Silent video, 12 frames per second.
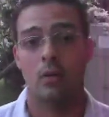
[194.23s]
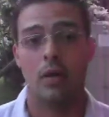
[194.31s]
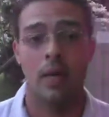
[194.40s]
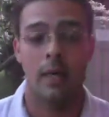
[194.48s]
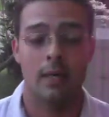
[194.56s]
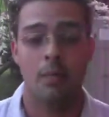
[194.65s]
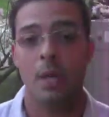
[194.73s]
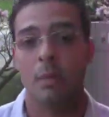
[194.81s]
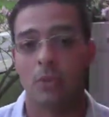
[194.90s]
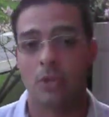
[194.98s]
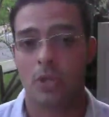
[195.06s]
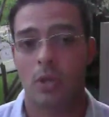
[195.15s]
And the
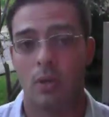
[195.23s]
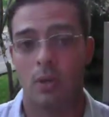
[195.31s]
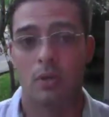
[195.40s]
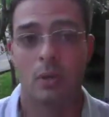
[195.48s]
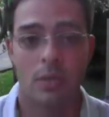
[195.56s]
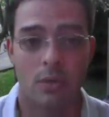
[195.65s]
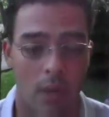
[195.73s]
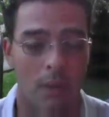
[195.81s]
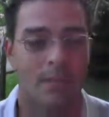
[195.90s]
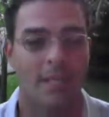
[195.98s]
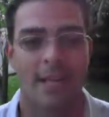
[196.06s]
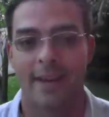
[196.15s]
people skill is what I'm
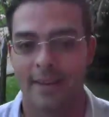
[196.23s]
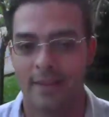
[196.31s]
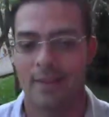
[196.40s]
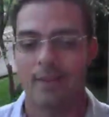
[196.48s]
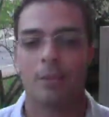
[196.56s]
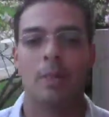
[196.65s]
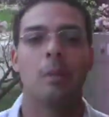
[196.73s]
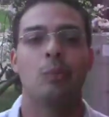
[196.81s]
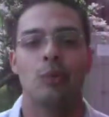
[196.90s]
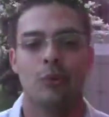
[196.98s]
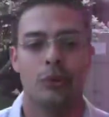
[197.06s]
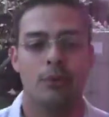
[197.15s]
saying. The
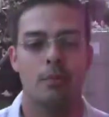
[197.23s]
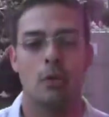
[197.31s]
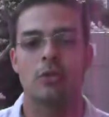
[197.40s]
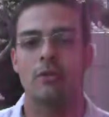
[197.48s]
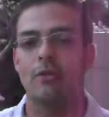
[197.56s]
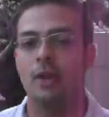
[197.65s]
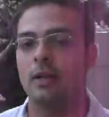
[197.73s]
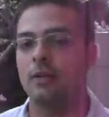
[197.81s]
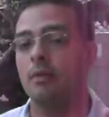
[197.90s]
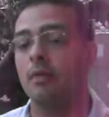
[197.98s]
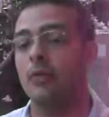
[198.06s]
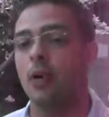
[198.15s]
people skill, the
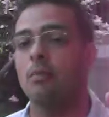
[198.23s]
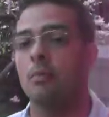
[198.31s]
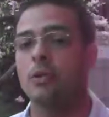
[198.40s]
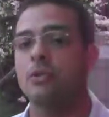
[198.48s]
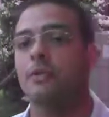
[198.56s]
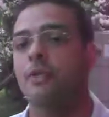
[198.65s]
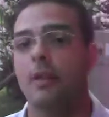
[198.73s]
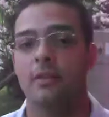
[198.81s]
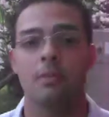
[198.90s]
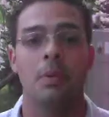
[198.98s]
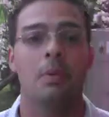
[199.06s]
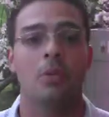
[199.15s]
3rd most
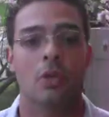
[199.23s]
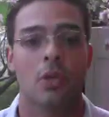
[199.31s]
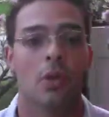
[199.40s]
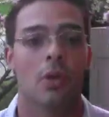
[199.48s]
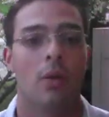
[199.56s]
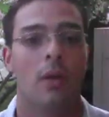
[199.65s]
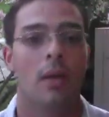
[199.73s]
effective people skill,